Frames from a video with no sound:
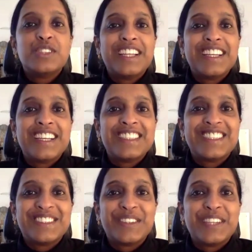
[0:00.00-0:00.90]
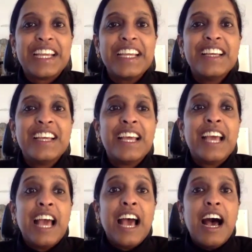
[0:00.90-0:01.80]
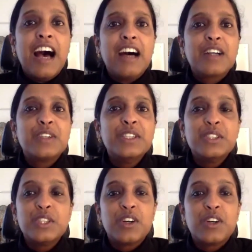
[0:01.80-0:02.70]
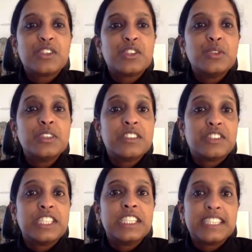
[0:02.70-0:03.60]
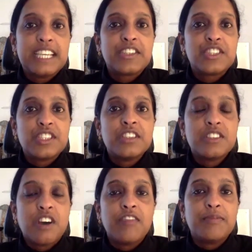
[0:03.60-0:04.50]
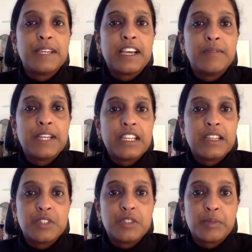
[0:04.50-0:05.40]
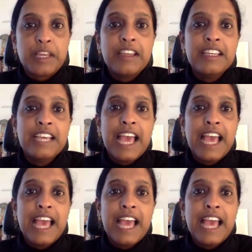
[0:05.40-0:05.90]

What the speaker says: you for joining us here today. Could you talk through the three sections of Becoming Lim Tze Peng